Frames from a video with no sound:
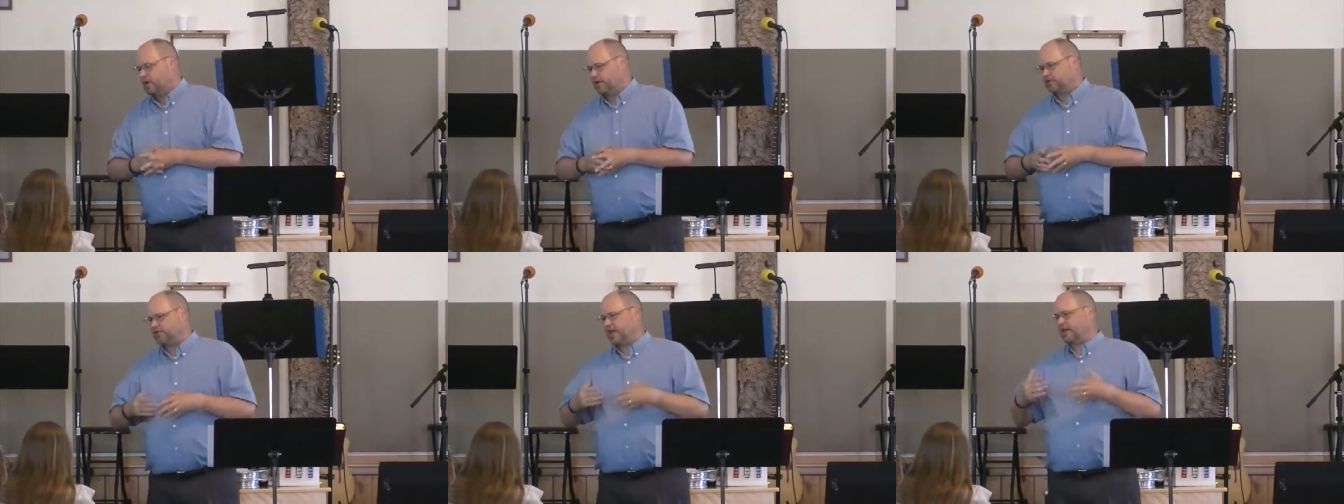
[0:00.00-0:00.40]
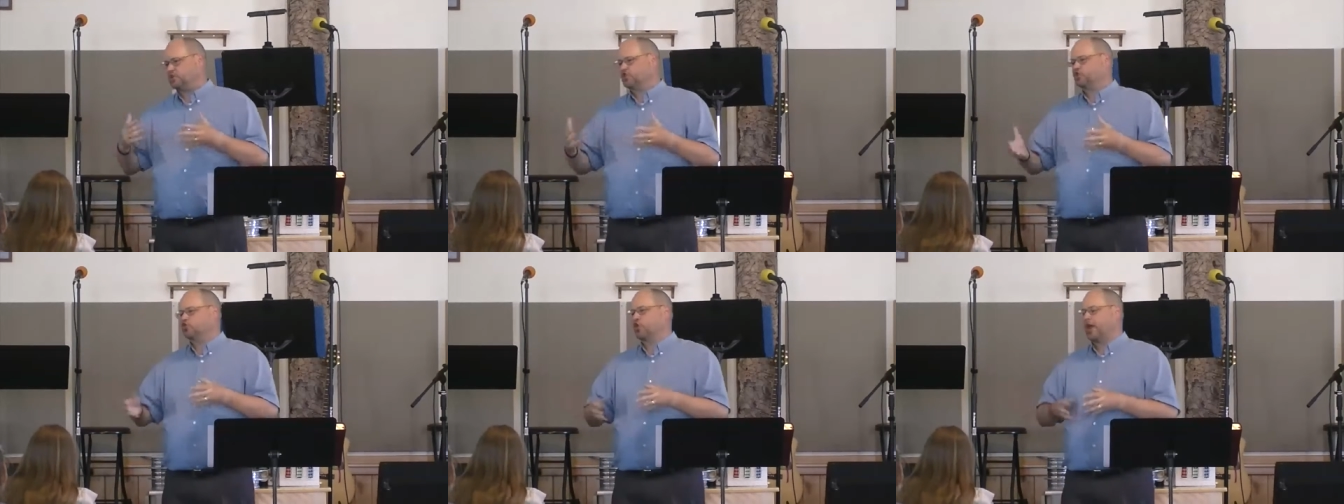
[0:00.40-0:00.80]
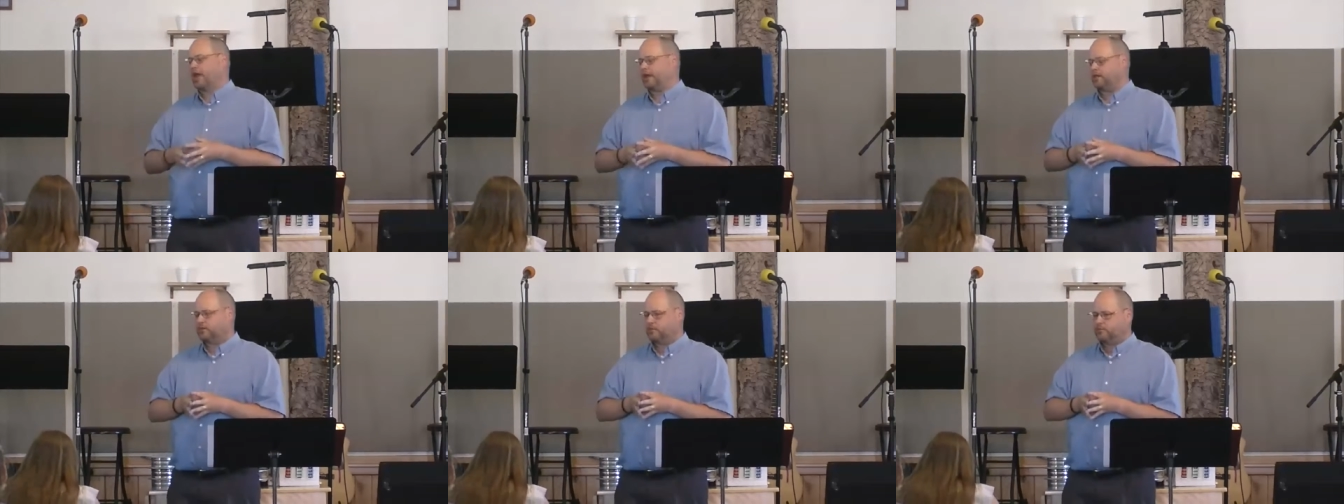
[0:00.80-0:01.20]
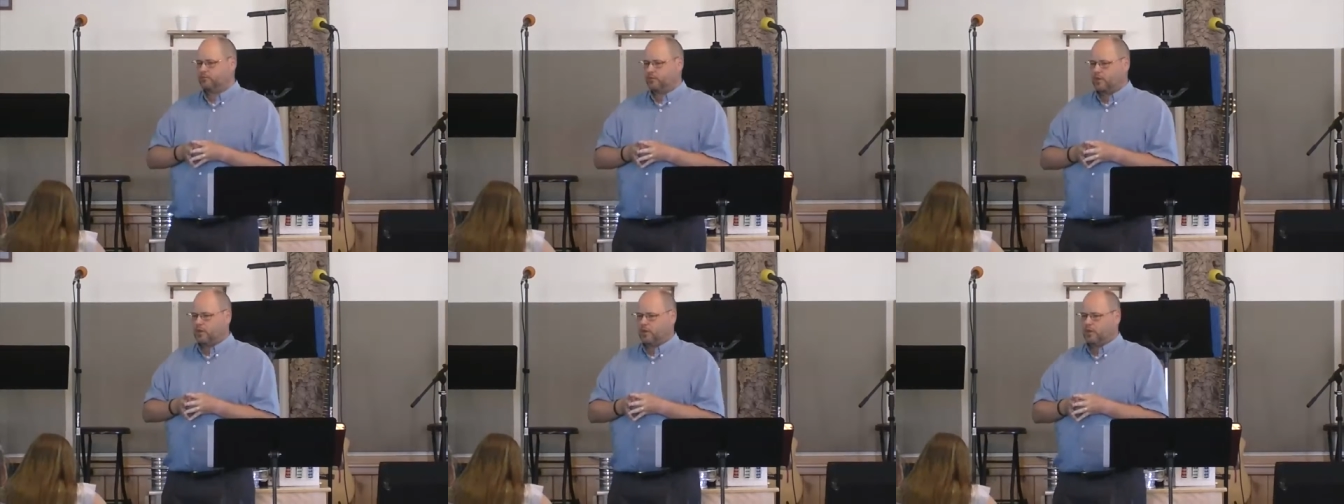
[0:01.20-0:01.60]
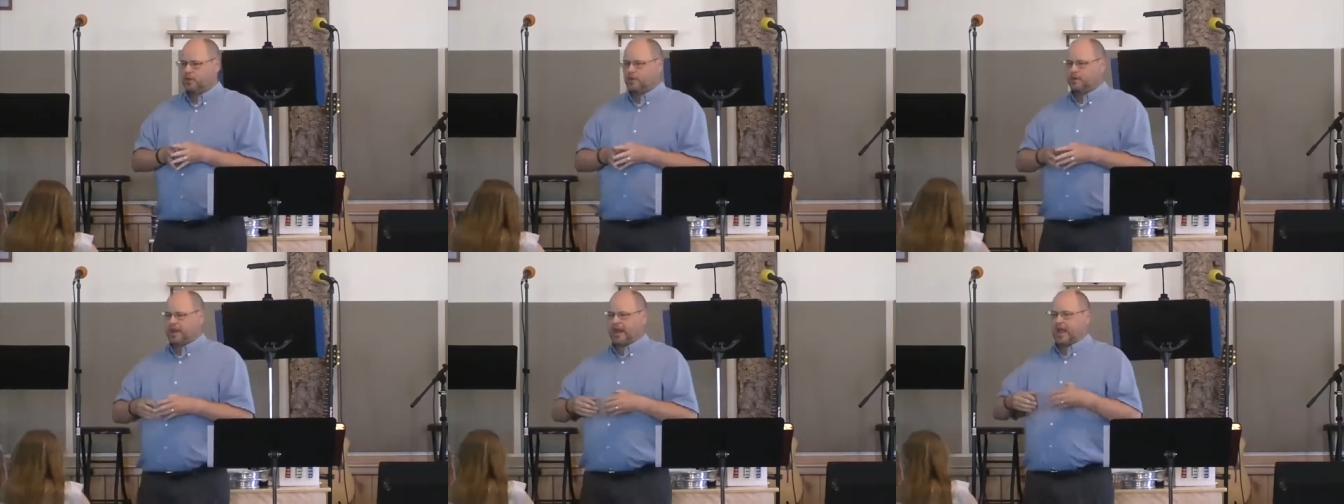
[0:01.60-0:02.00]
It's that strength
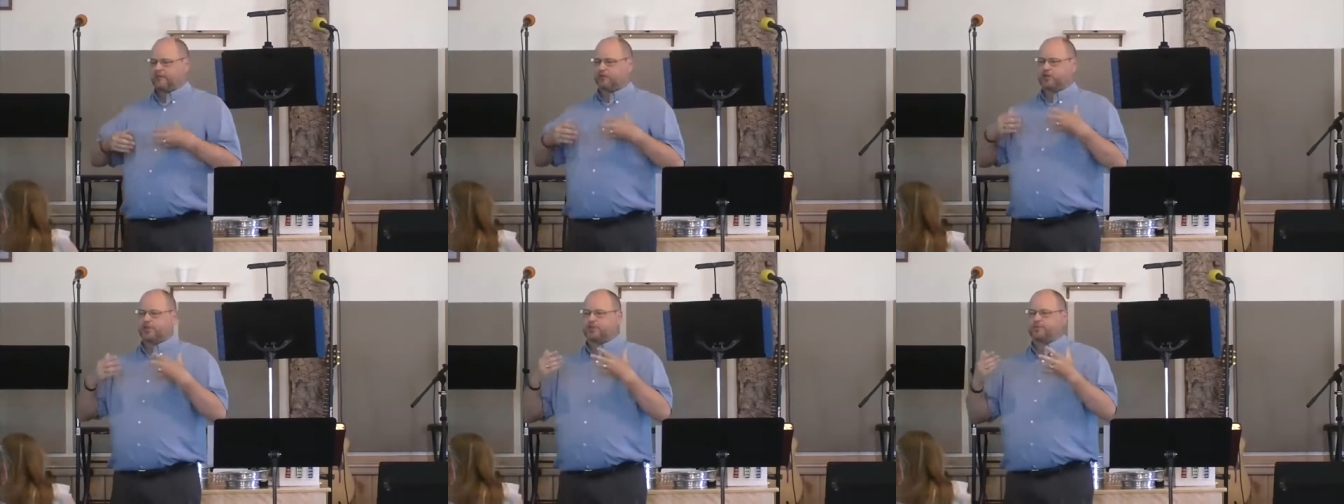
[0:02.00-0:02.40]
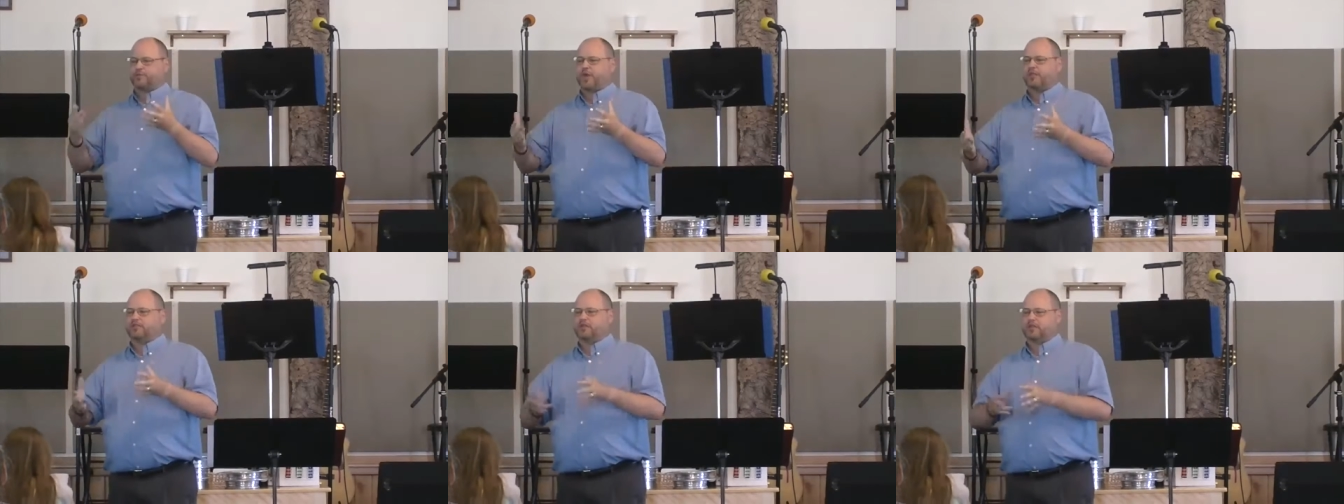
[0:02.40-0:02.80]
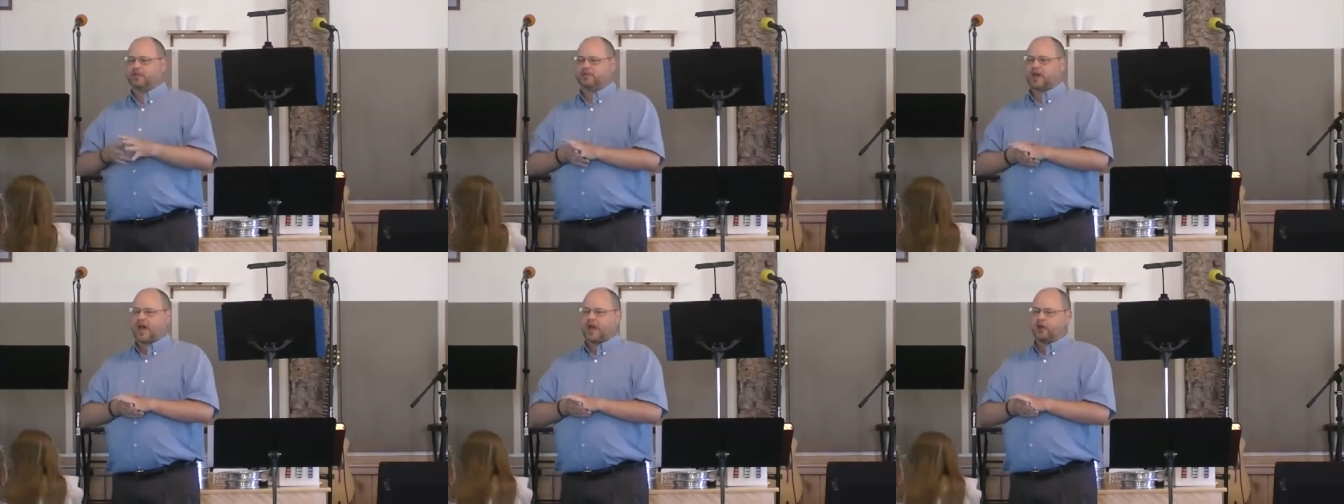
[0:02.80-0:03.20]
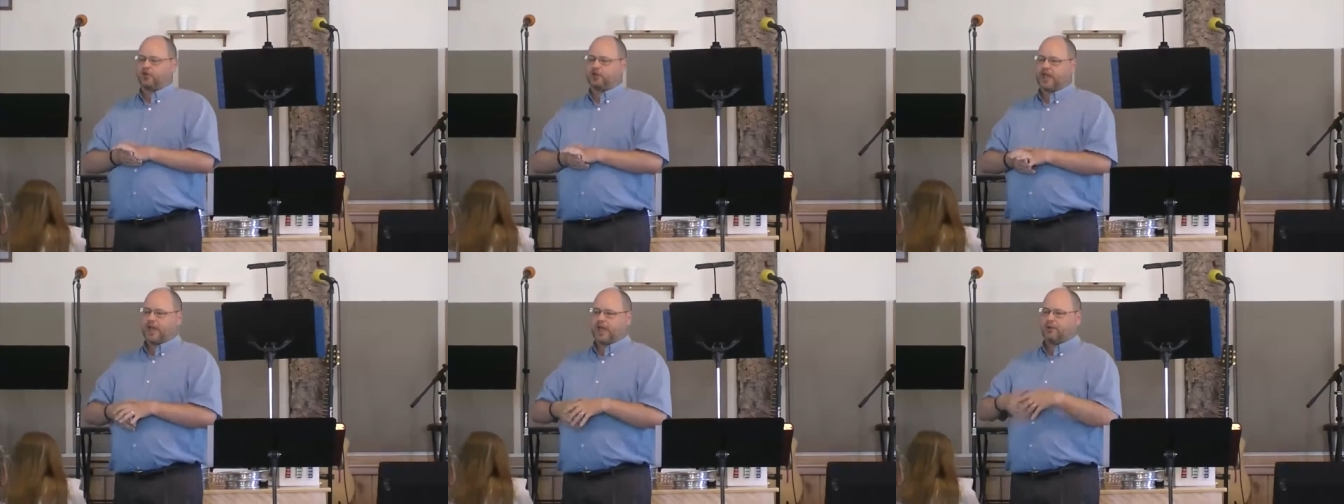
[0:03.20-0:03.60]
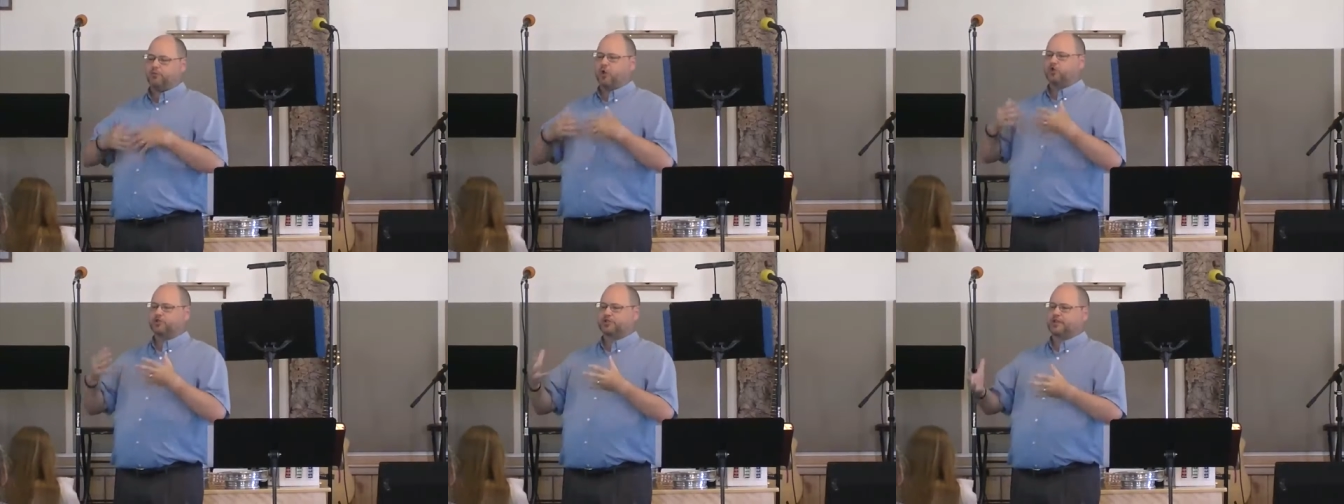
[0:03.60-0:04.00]
that after he had spent the entire day
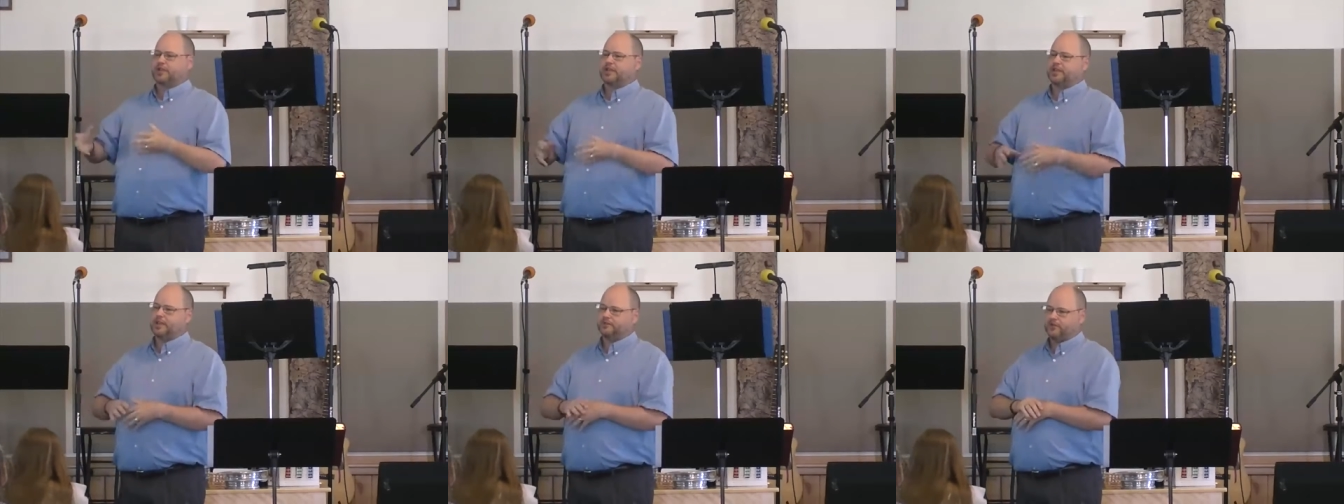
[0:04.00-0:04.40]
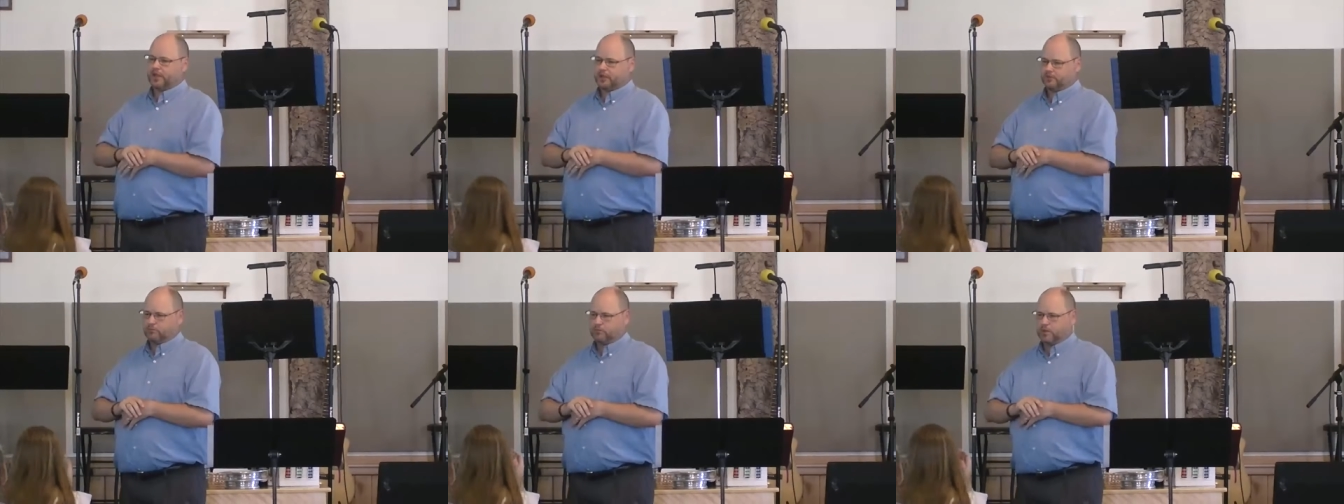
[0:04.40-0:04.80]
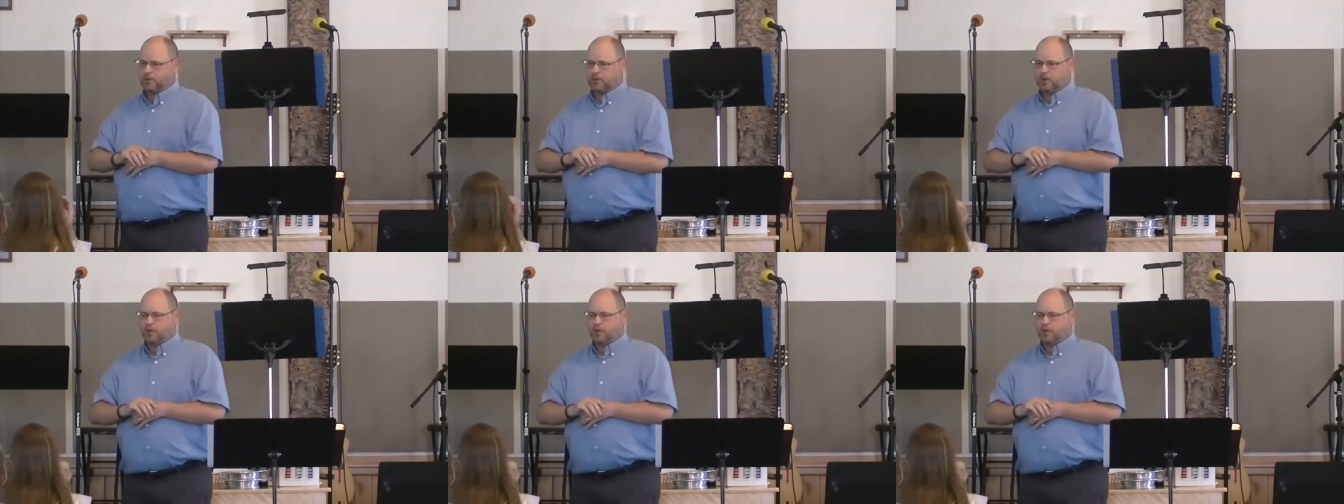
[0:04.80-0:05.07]
and most of the evening